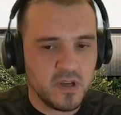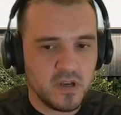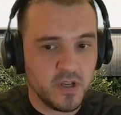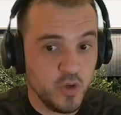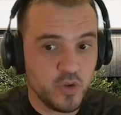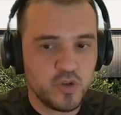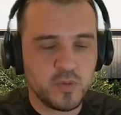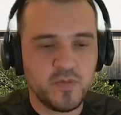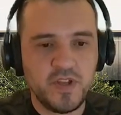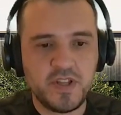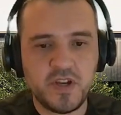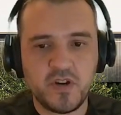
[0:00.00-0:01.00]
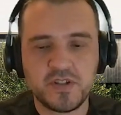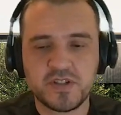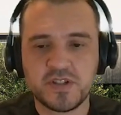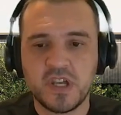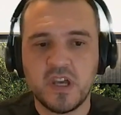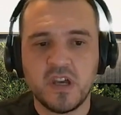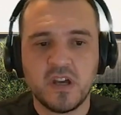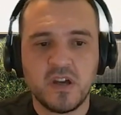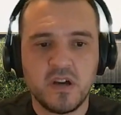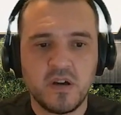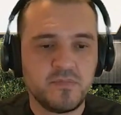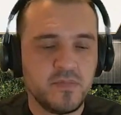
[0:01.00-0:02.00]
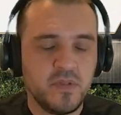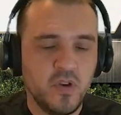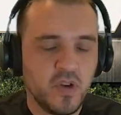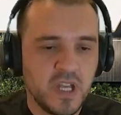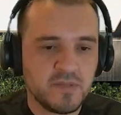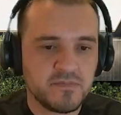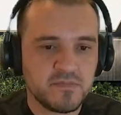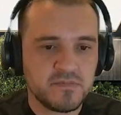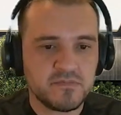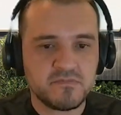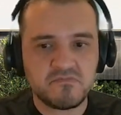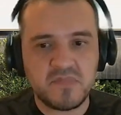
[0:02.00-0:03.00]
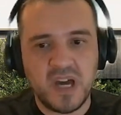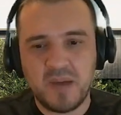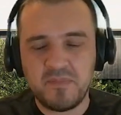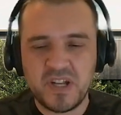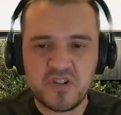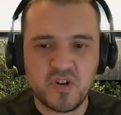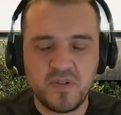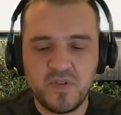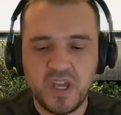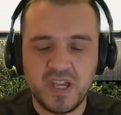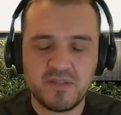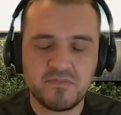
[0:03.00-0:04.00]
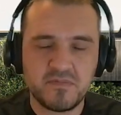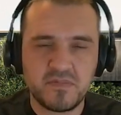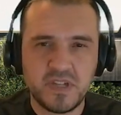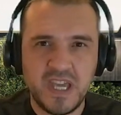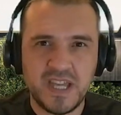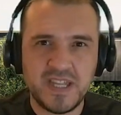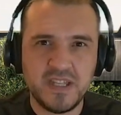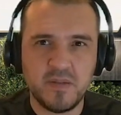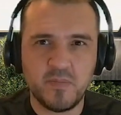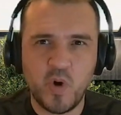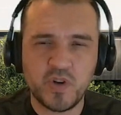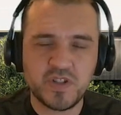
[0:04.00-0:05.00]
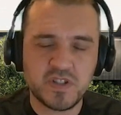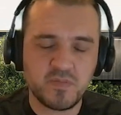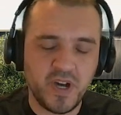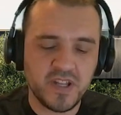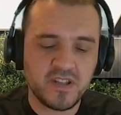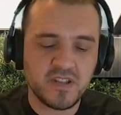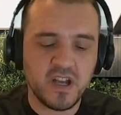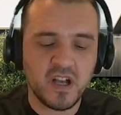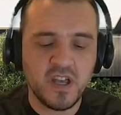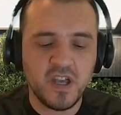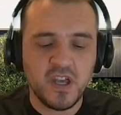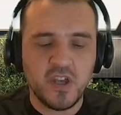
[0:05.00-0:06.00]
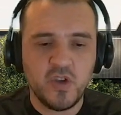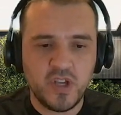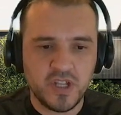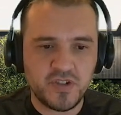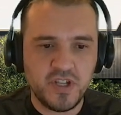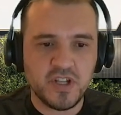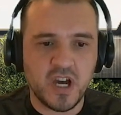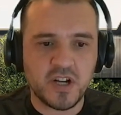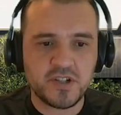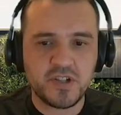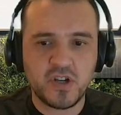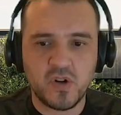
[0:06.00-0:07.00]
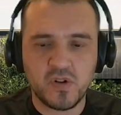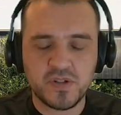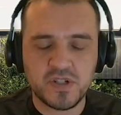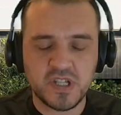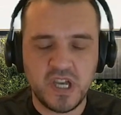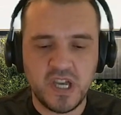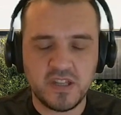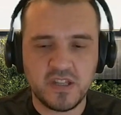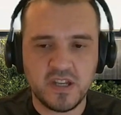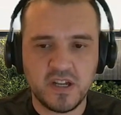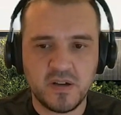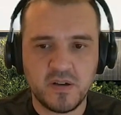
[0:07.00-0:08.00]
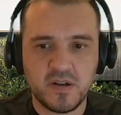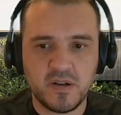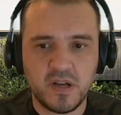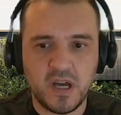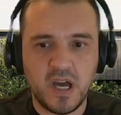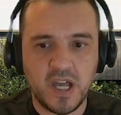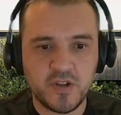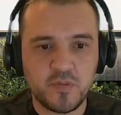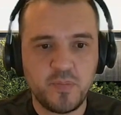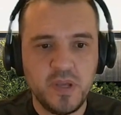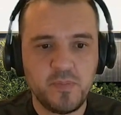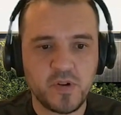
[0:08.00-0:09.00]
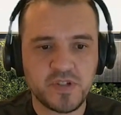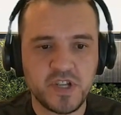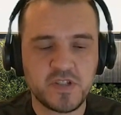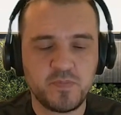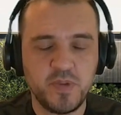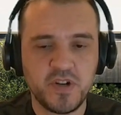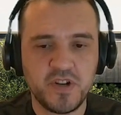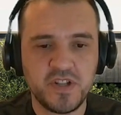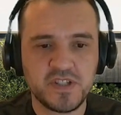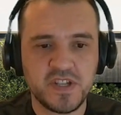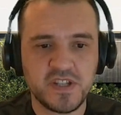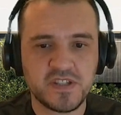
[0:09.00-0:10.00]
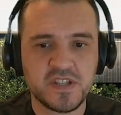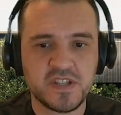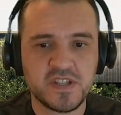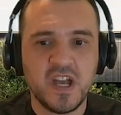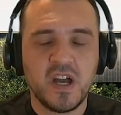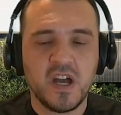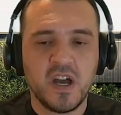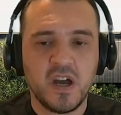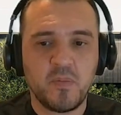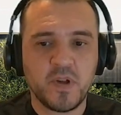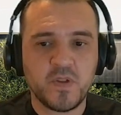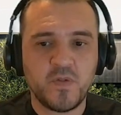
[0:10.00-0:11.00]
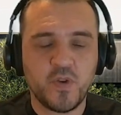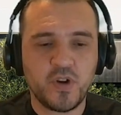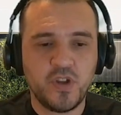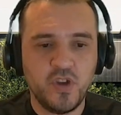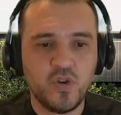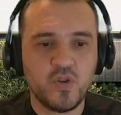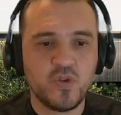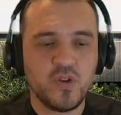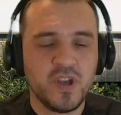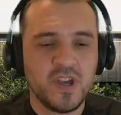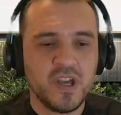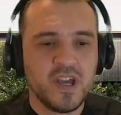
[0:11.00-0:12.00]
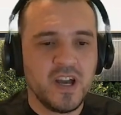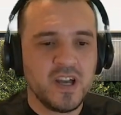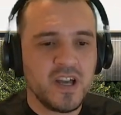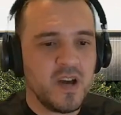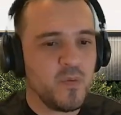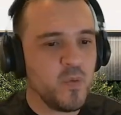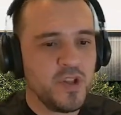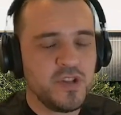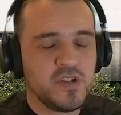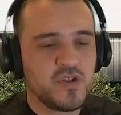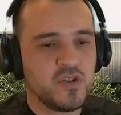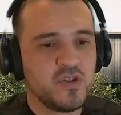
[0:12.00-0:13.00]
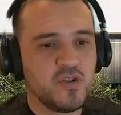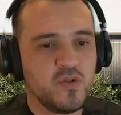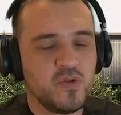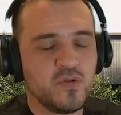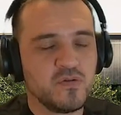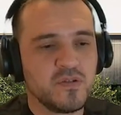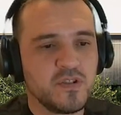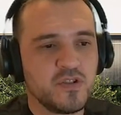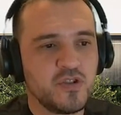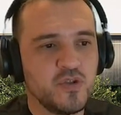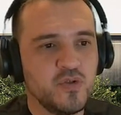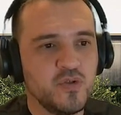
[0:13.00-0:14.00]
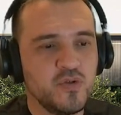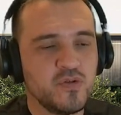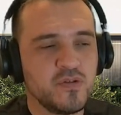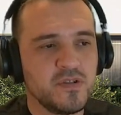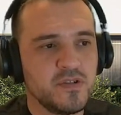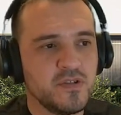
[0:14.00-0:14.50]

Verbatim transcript: uh, youtube videos you can i'm not sure if you can get any books, but uh, you can read articles and uh, other people's experiences. Uh, but for you, what did you do to